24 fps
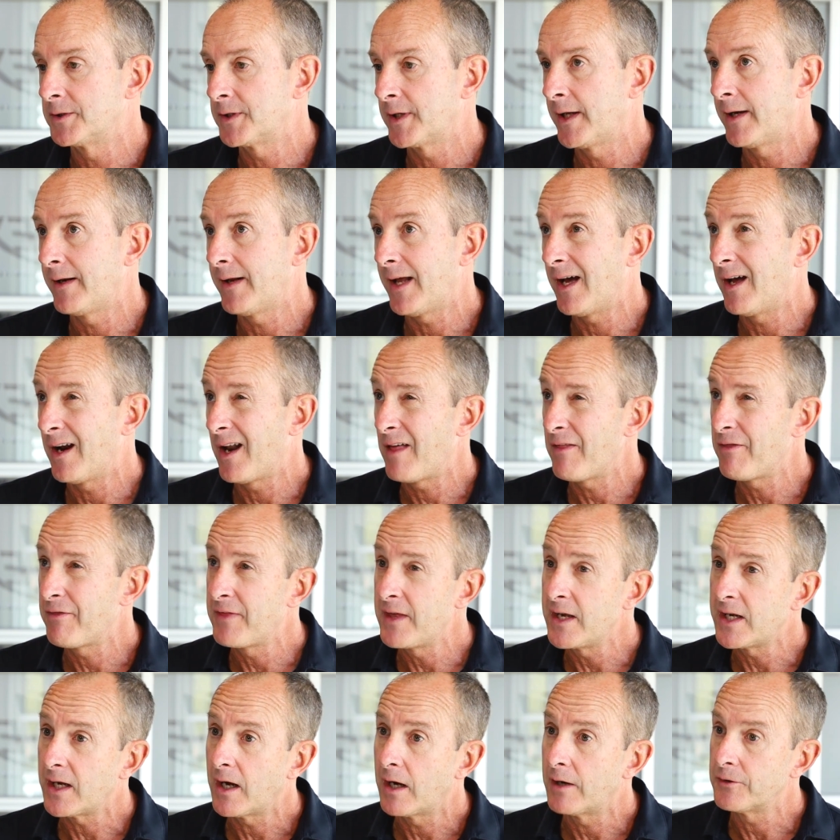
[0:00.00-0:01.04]
And I
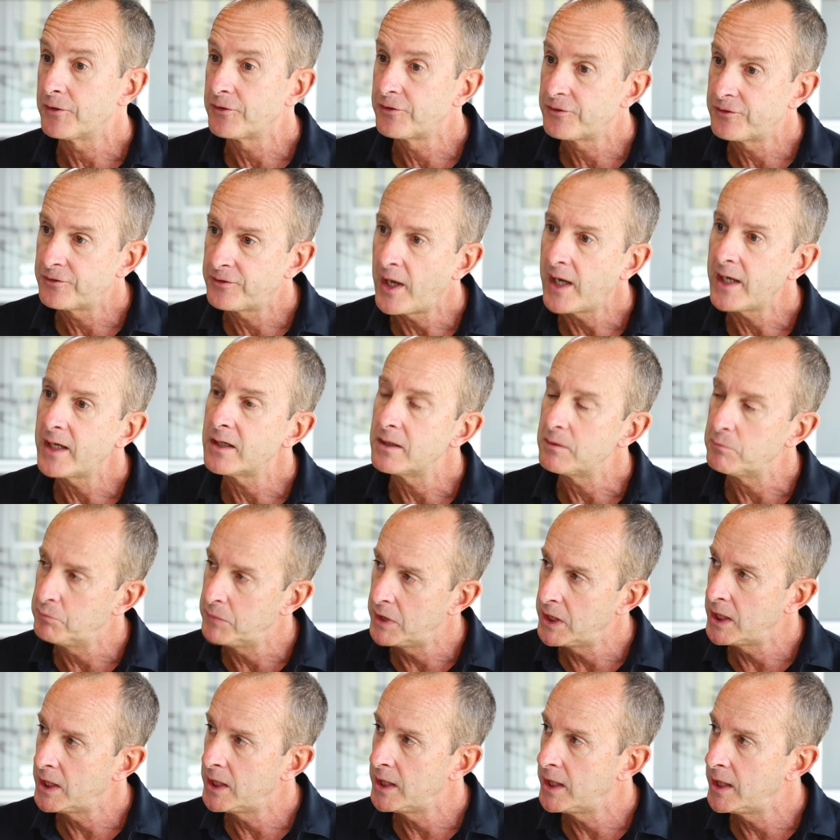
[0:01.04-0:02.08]
think our second
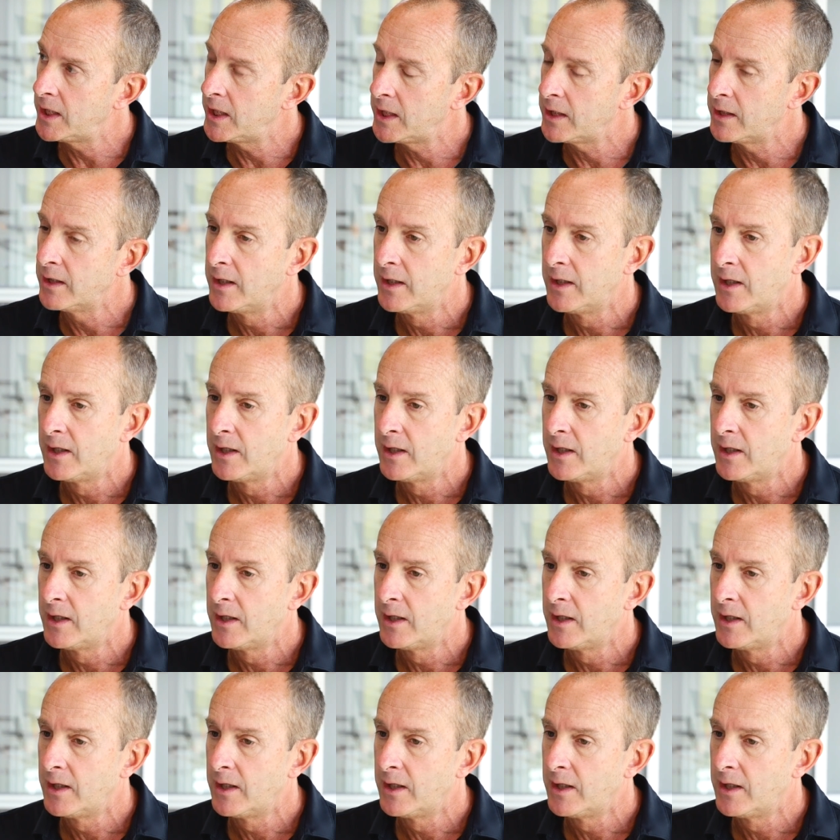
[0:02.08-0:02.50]
meeting,